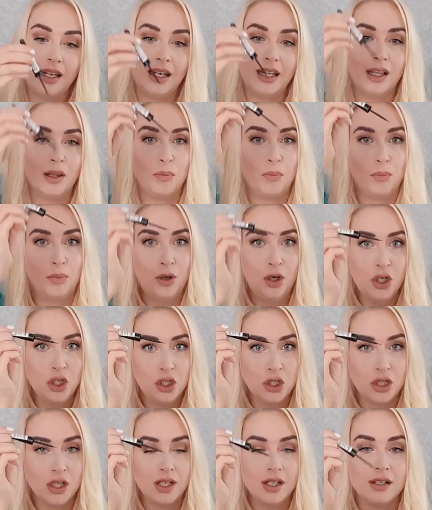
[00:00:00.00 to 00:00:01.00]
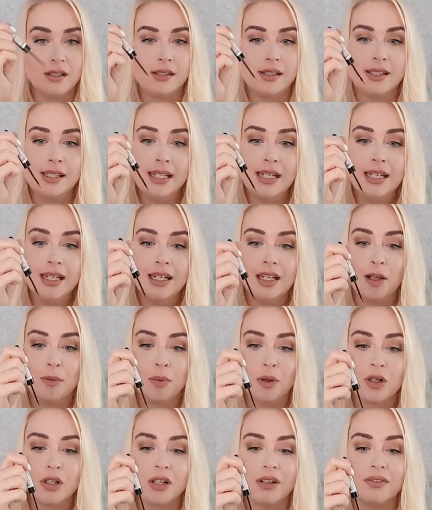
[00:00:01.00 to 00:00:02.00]
little brush. It's a teeny little
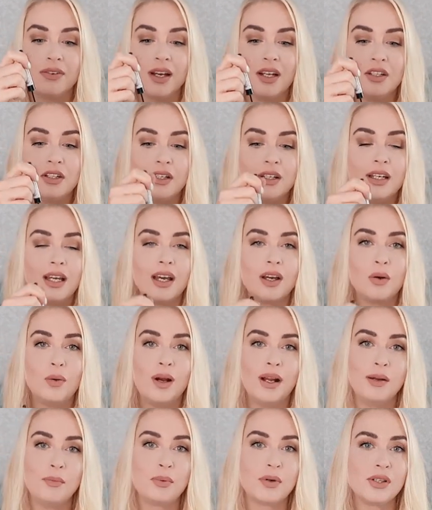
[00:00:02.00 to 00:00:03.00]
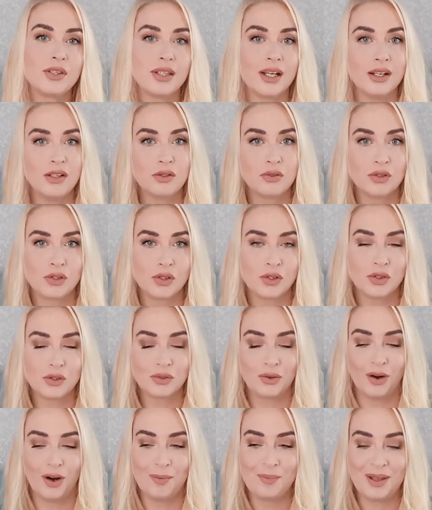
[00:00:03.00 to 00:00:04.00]
brush. I find you can get quite precise results
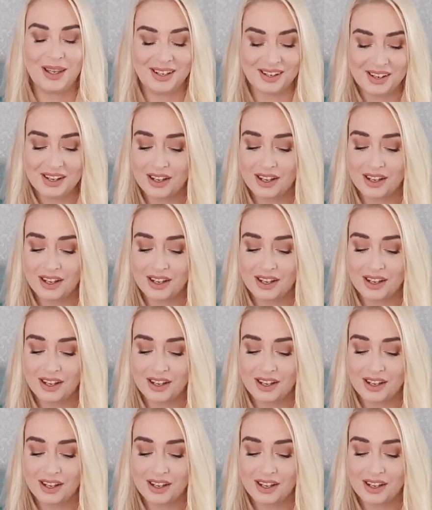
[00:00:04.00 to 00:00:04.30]
from it.